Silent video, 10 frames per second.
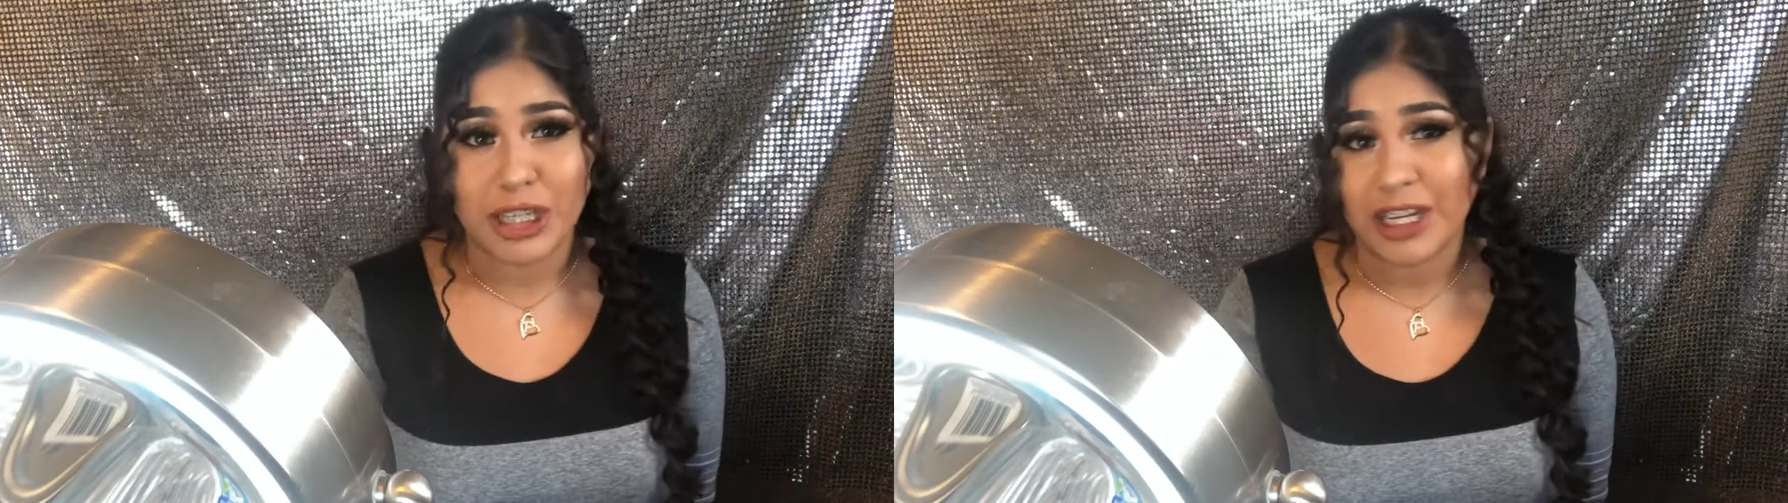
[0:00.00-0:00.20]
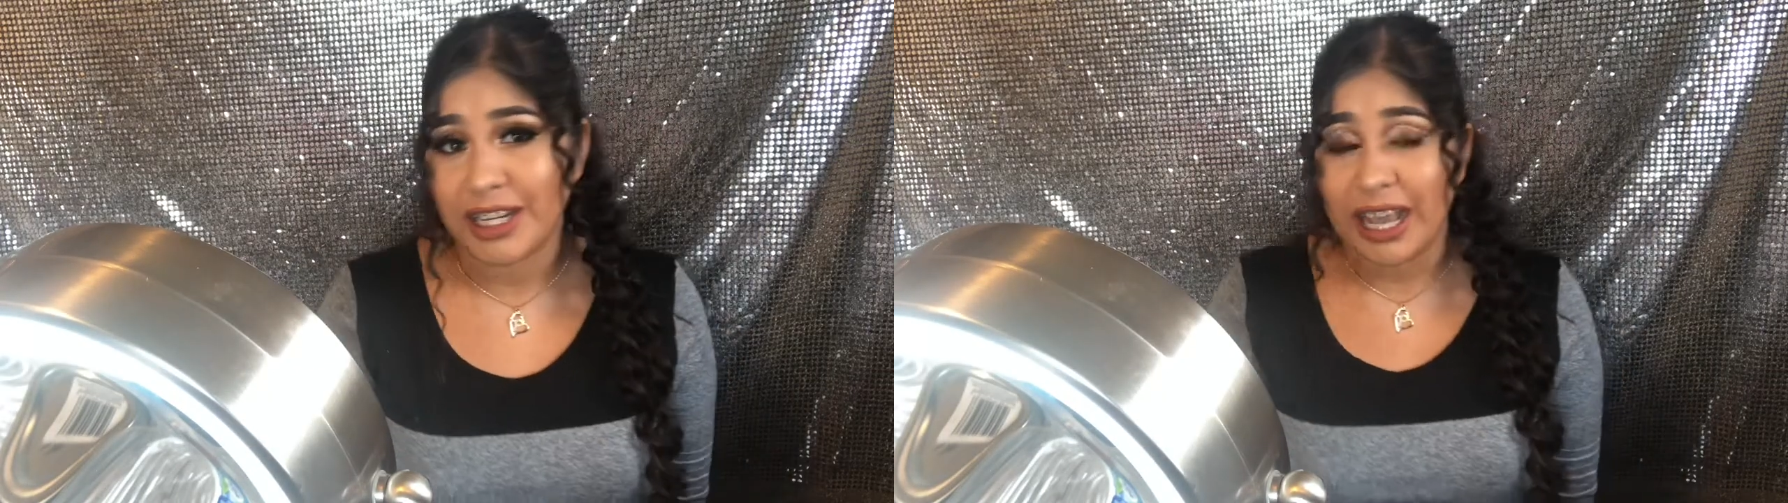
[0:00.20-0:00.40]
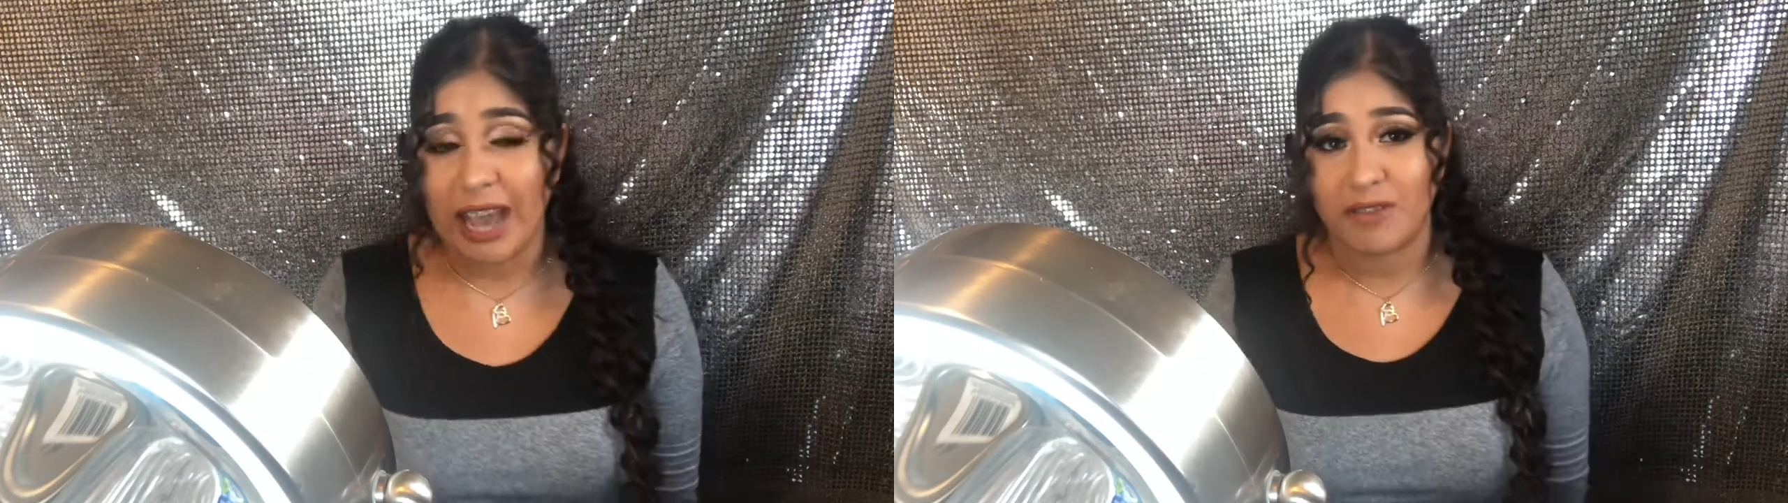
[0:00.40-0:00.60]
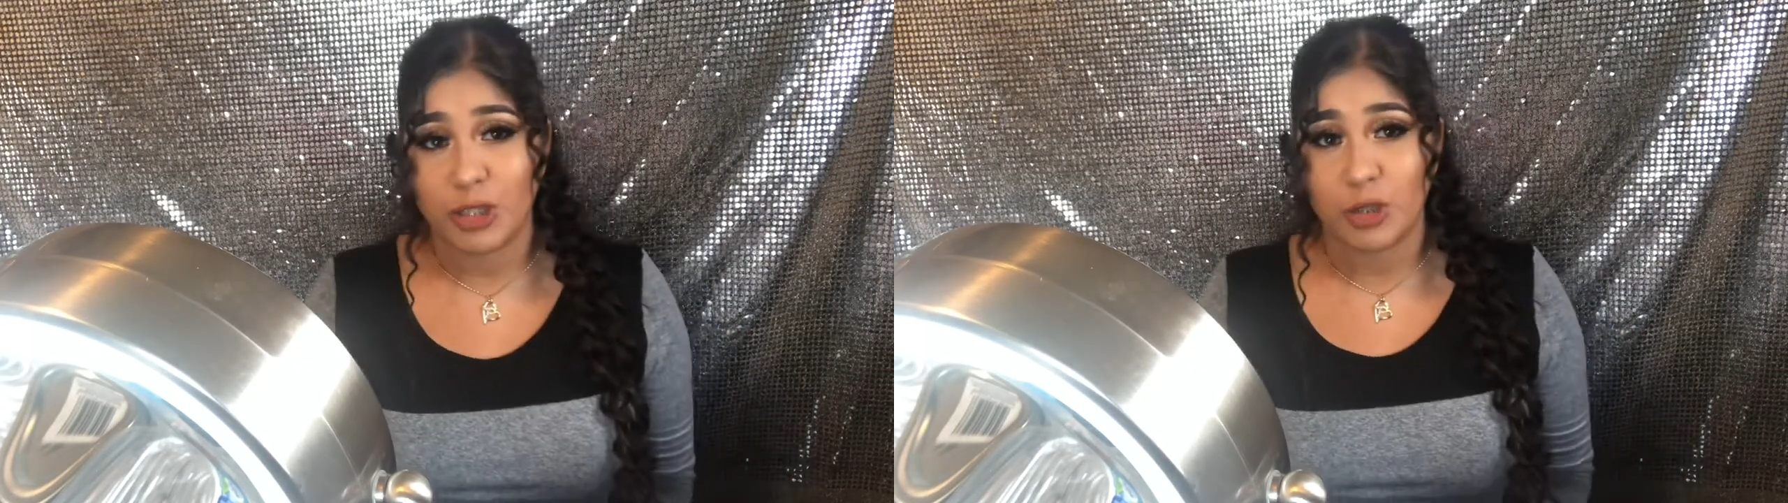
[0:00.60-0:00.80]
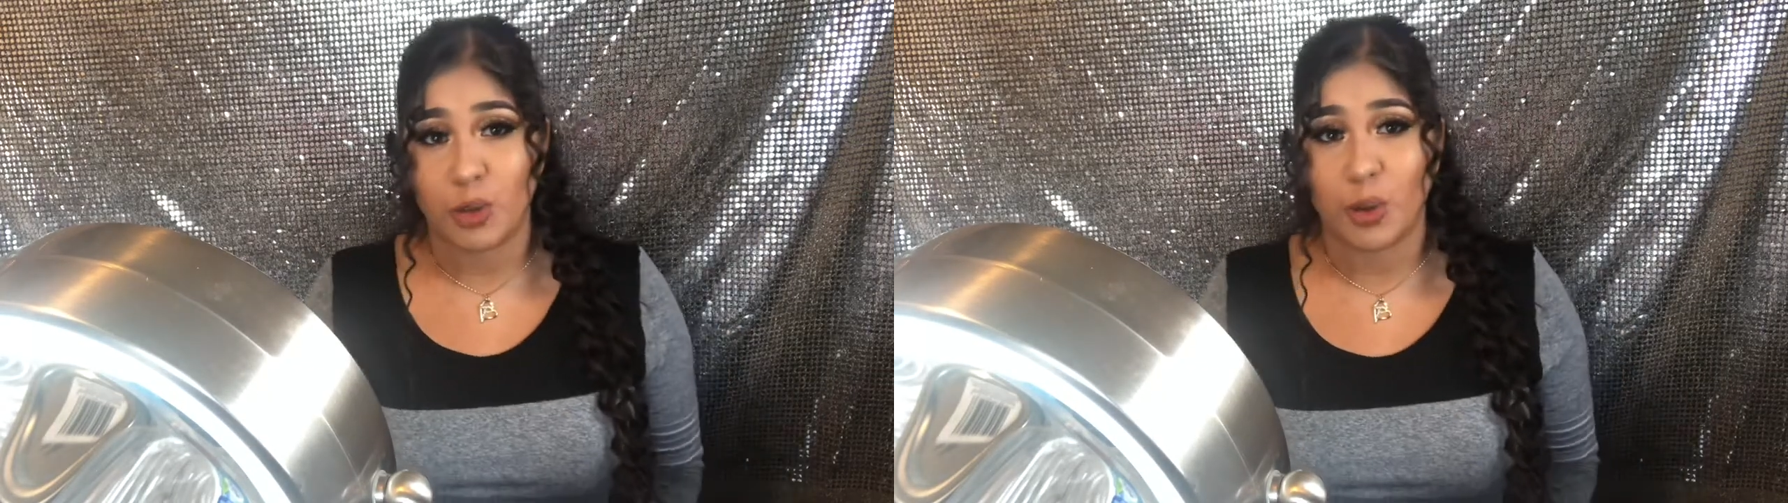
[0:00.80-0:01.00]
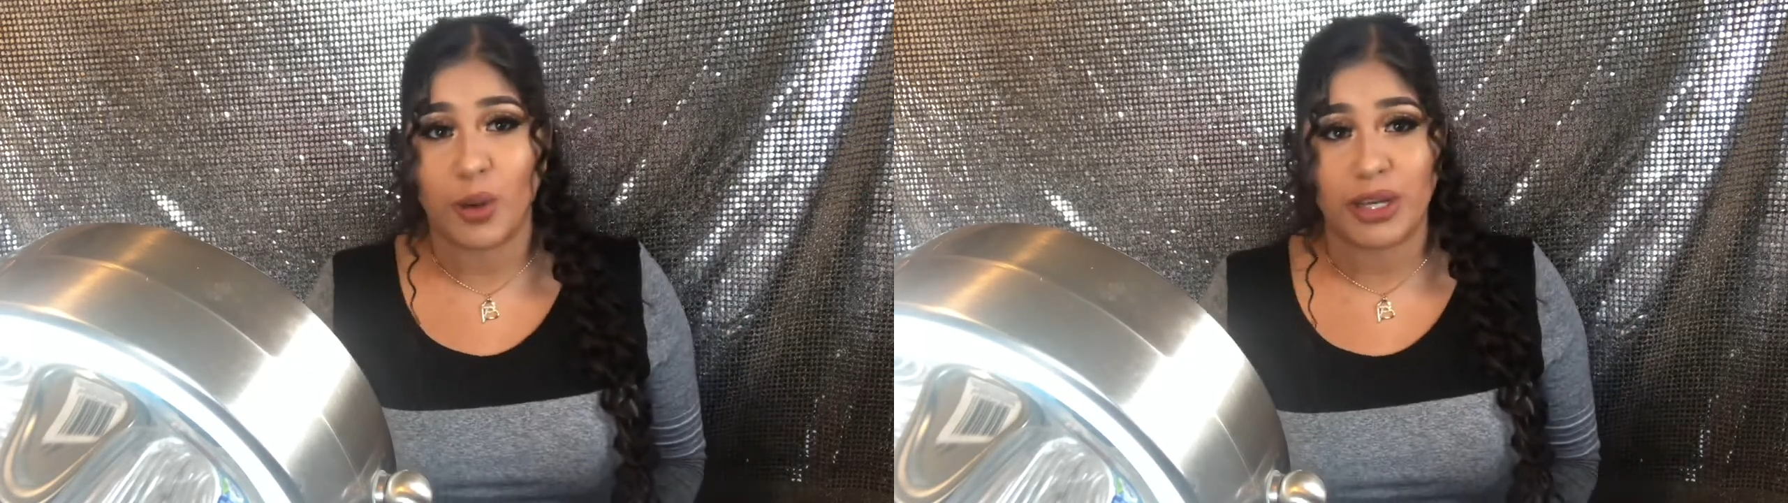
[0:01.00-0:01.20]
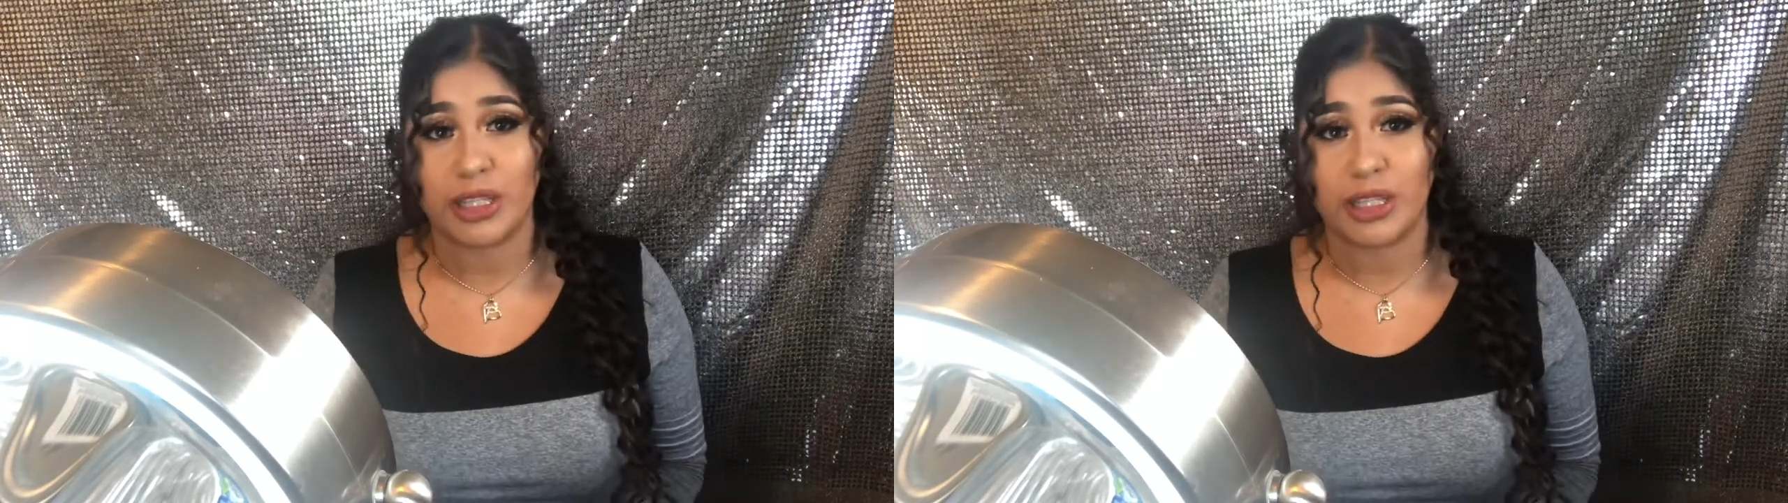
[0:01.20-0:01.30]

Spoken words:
and I didn't have a tutorial on